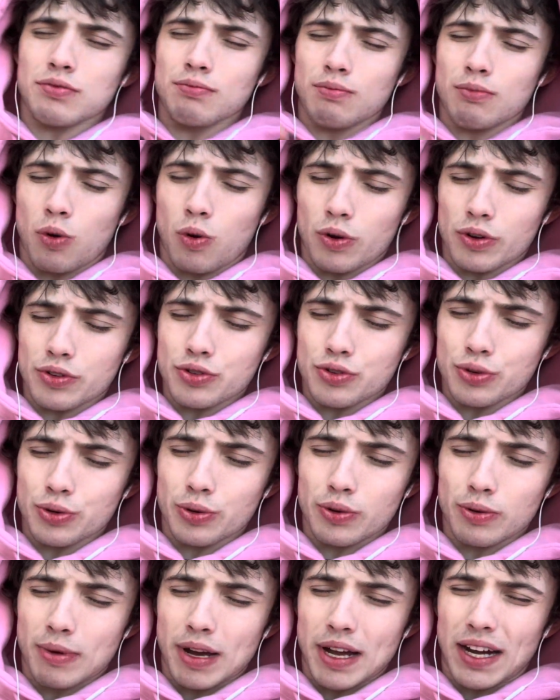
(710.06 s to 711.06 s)
more
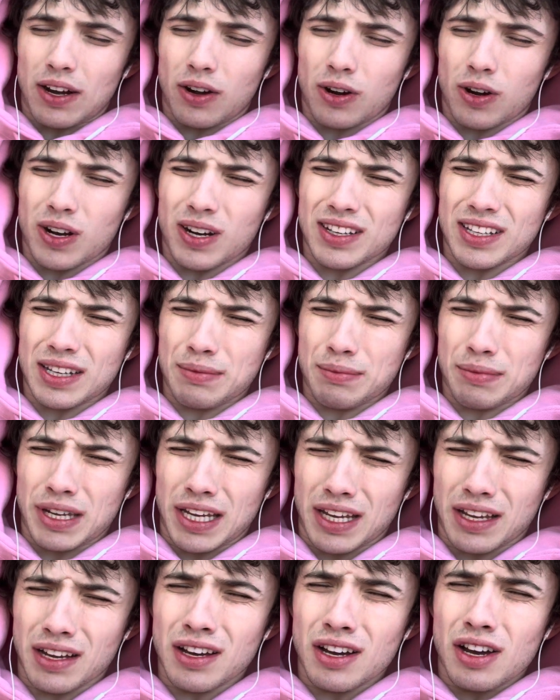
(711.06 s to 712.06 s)
true to my heart than
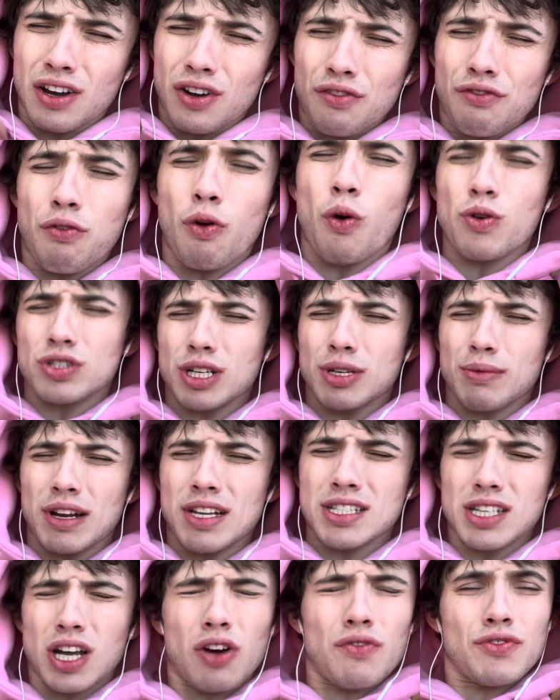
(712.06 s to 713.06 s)
me forcing
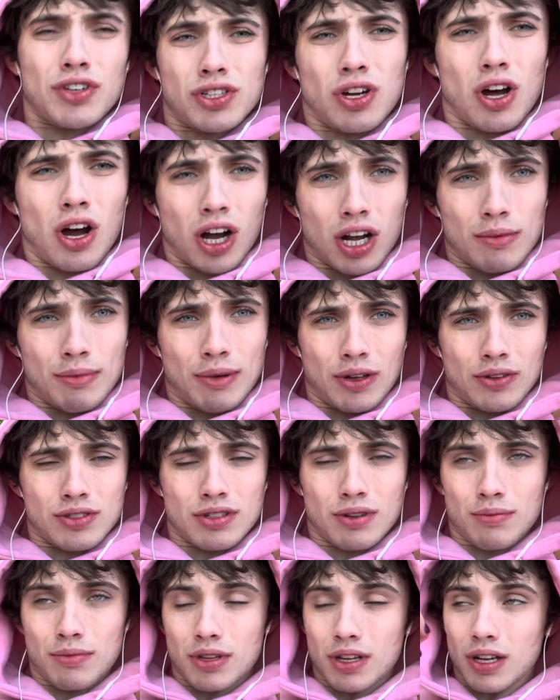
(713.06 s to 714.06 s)
myself to talk about
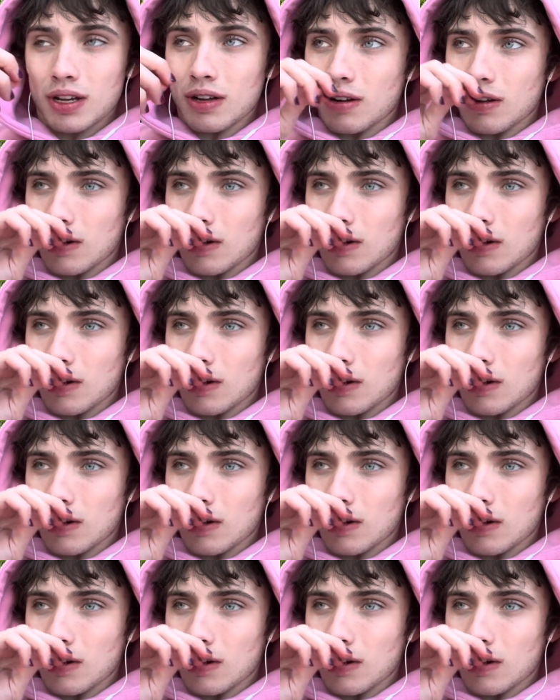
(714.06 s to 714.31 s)
something.